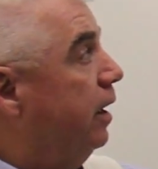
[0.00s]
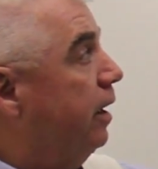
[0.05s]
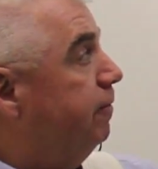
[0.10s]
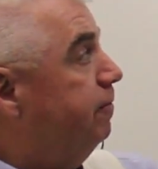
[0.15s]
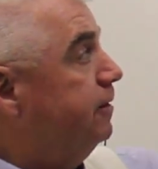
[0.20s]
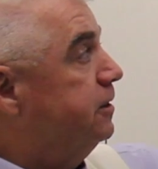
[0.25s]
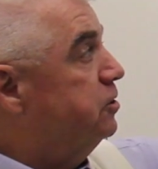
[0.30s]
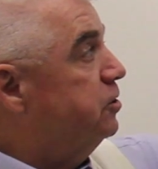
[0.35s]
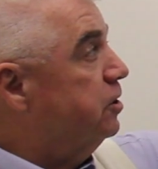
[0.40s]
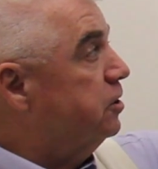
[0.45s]

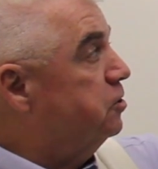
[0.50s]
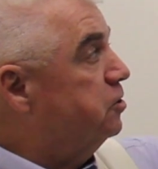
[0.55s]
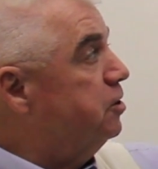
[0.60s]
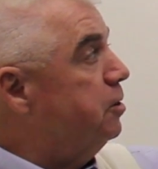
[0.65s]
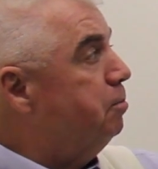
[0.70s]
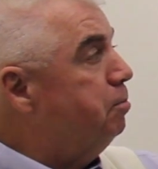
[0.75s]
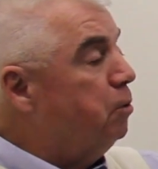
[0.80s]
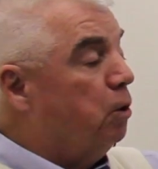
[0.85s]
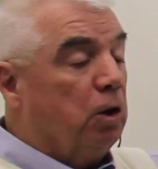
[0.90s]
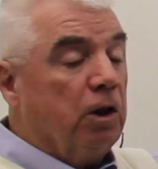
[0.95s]
If it's a
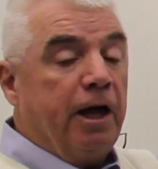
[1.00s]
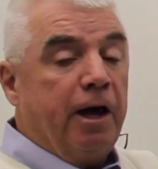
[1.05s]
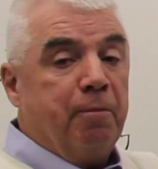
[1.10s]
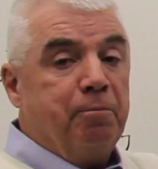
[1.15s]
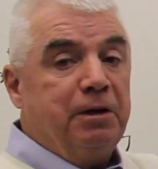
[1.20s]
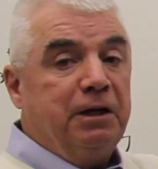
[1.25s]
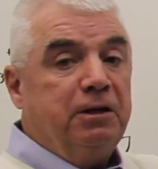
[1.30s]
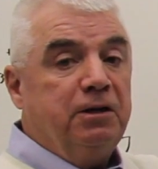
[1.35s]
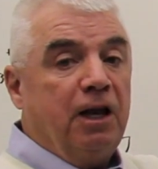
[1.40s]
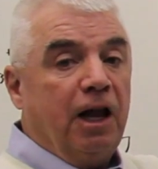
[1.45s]
simple
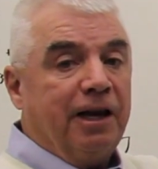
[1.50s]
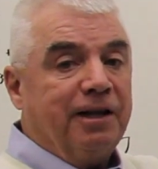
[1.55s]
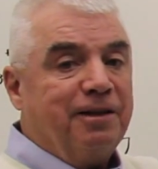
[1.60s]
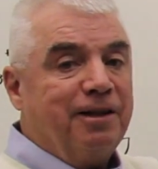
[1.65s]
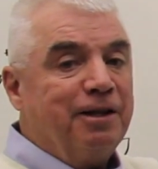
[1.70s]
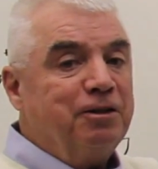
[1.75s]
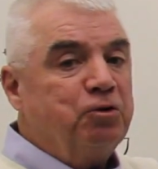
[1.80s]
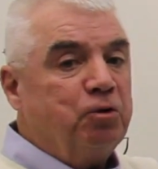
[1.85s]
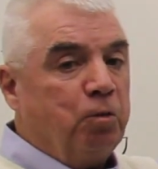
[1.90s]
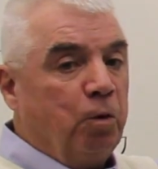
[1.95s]
amide like
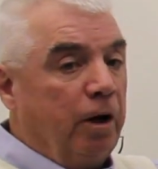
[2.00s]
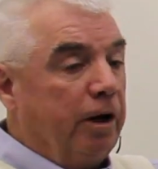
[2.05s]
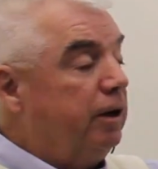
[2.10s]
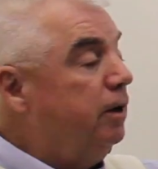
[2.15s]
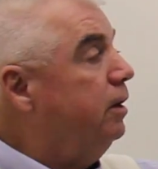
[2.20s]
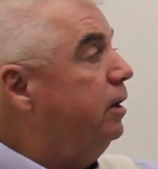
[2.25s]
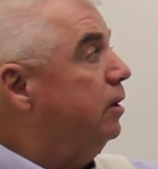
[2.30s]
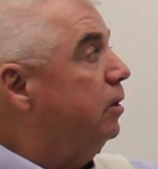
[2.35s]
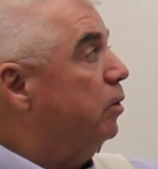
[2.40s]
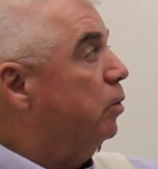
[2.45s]
this
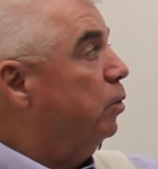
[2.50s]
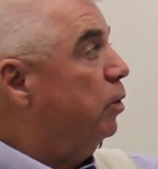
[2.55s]
one,